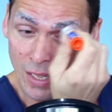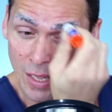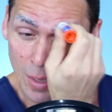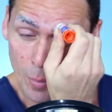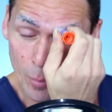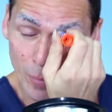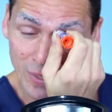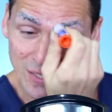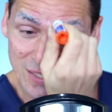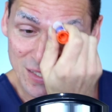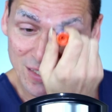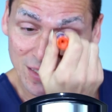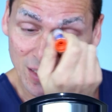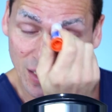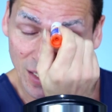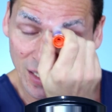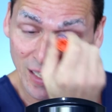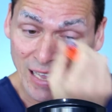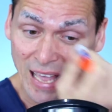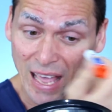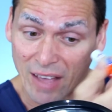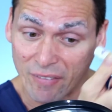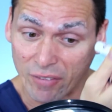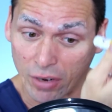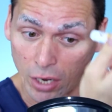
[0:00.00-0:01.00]
but still
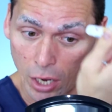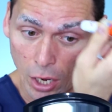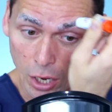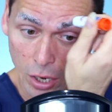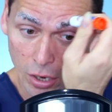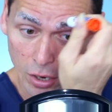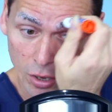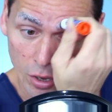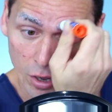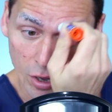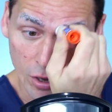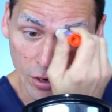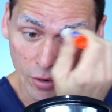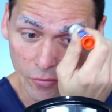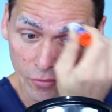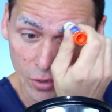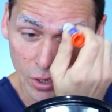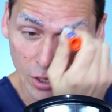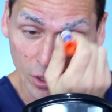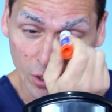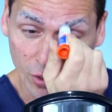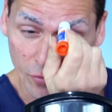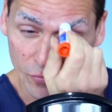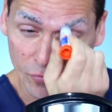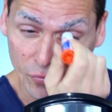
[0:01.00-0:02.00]
have a lot
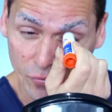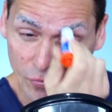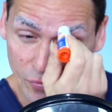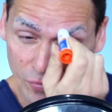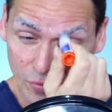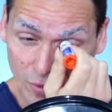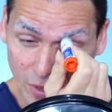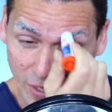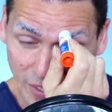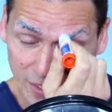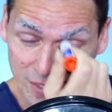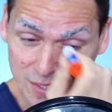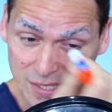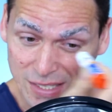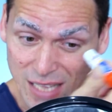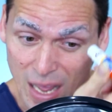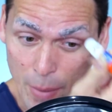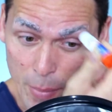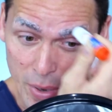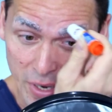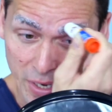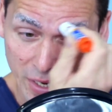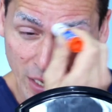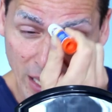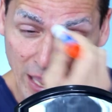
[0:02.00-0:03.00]
of like
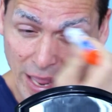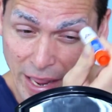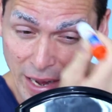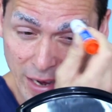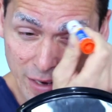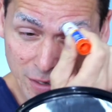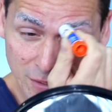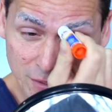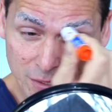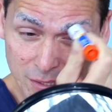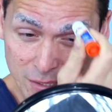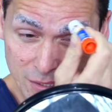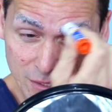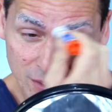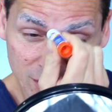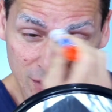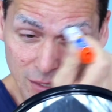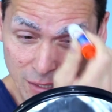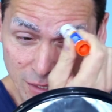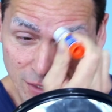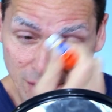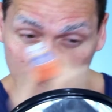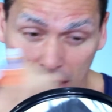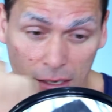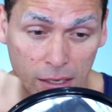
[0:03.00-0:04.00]
stubborn hairs.
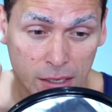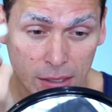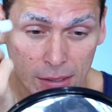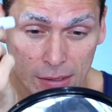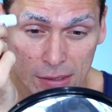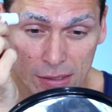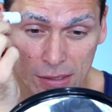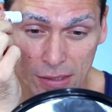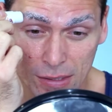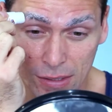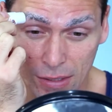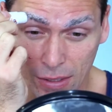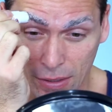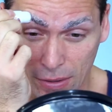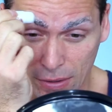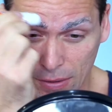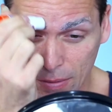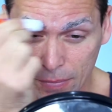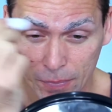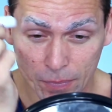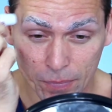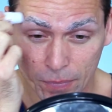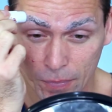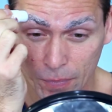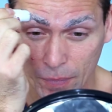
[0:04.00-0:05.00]

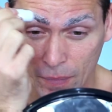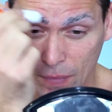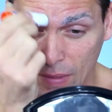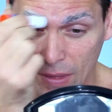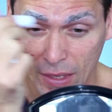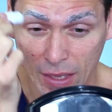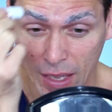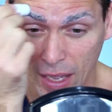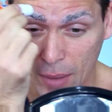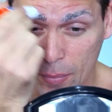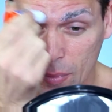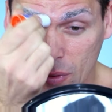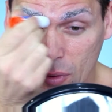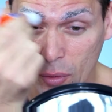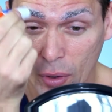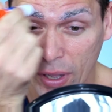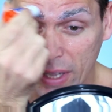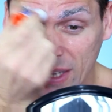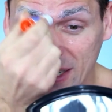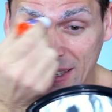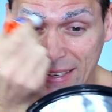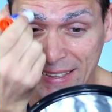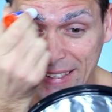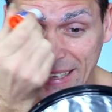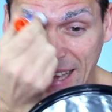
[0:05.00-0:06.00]
So I'm
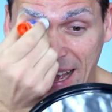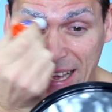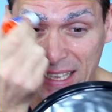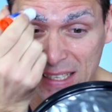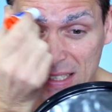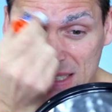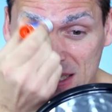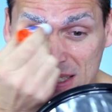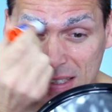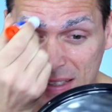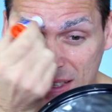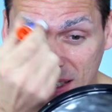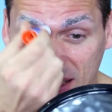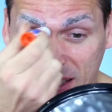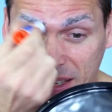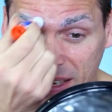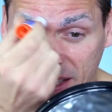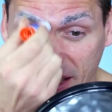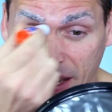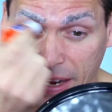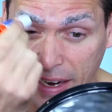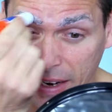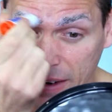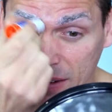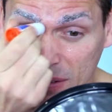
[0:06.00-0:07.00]
going against the
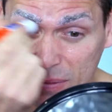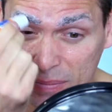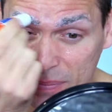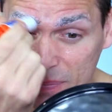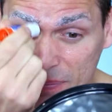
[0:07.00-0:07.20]
hair